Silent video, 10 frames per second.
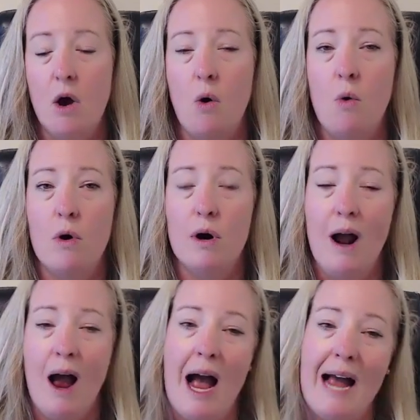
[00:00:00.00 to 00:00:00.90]
or
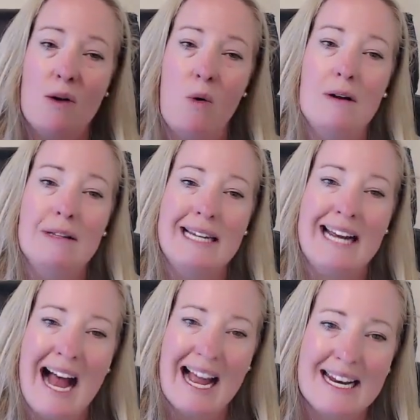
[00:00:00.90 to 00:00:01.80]
high
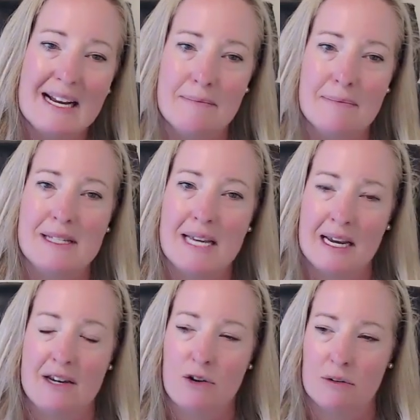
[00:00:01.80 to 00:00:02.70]
quality items
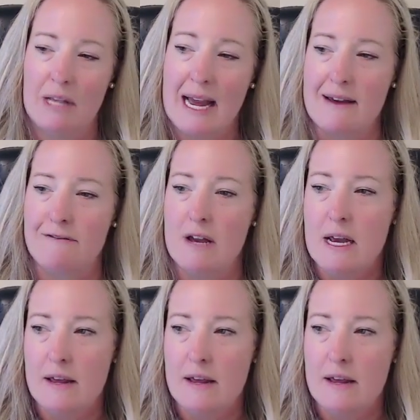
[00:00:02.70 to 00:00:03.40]
in your life.